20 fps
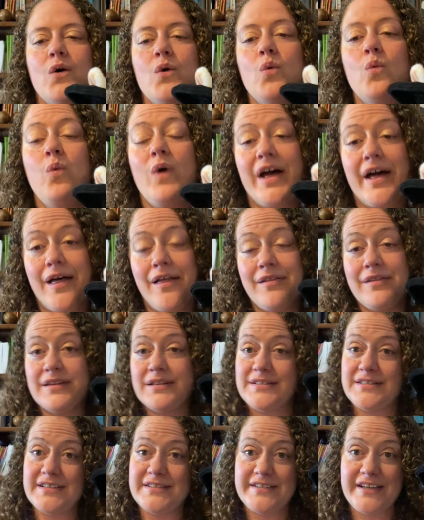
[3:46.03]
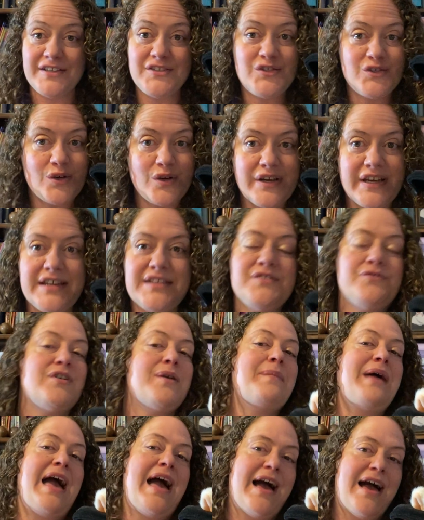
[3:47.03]
Well, today's story is
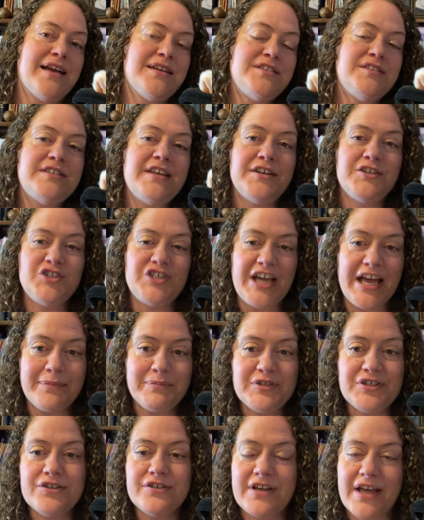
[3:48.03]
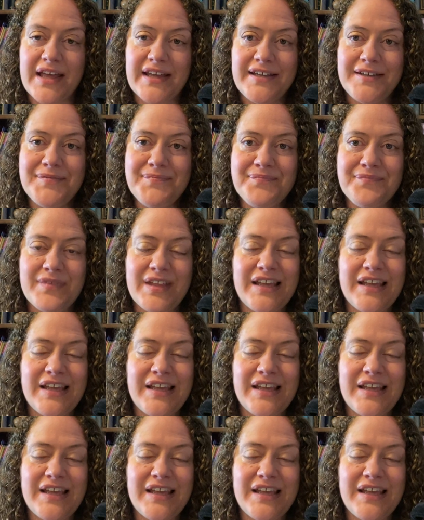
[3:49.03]
from Acts chapter 9,